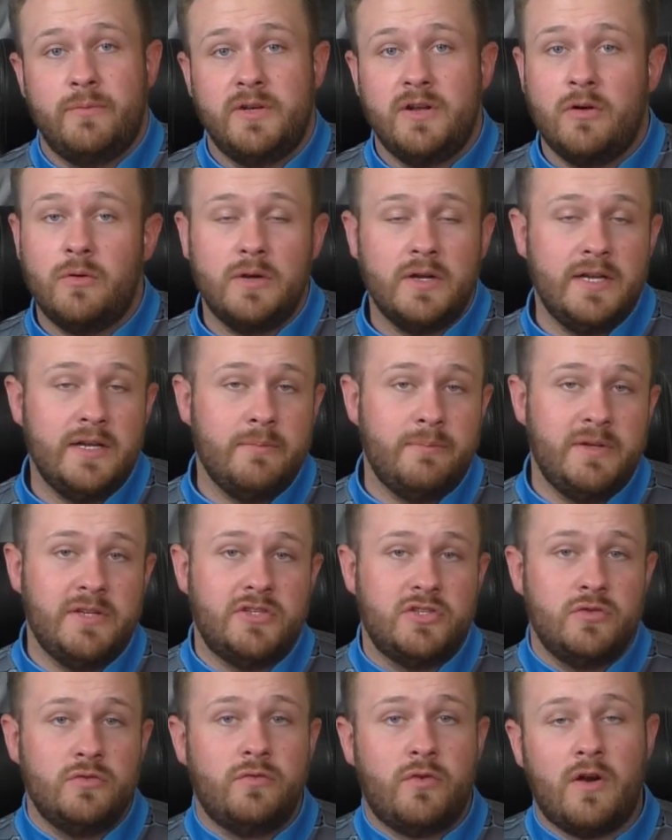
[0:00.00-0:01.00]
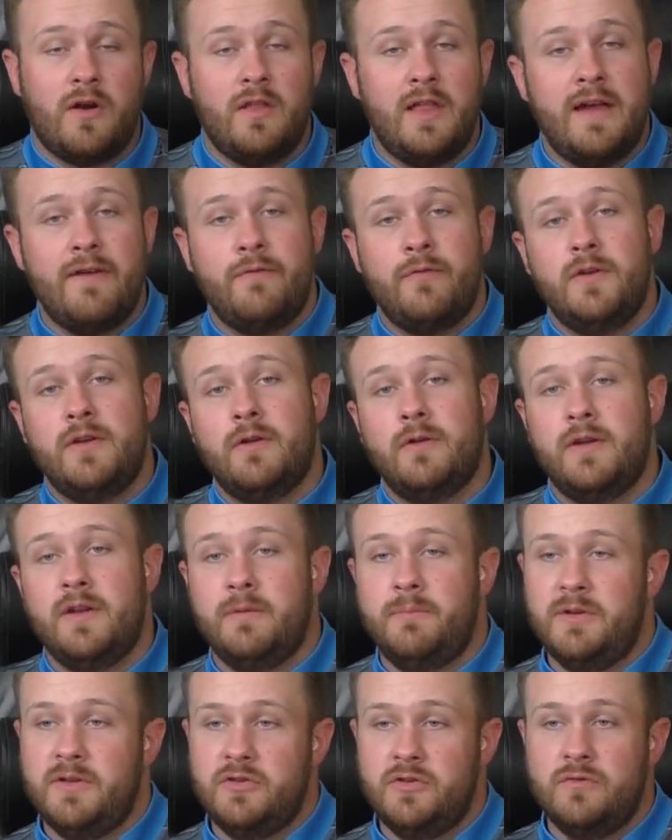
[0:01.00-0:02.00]
We don't need to be too far left, we don't need
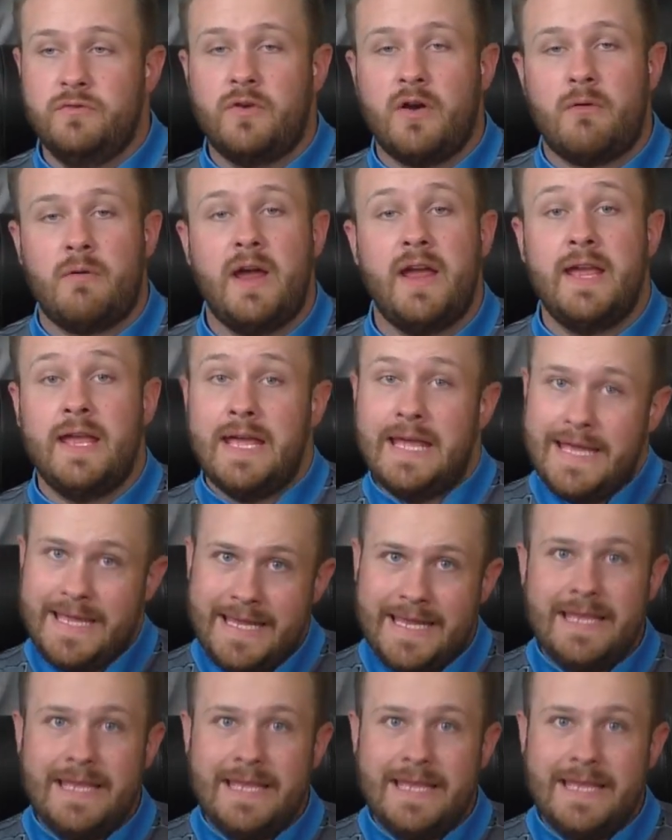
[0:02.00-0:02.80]
to be too far right.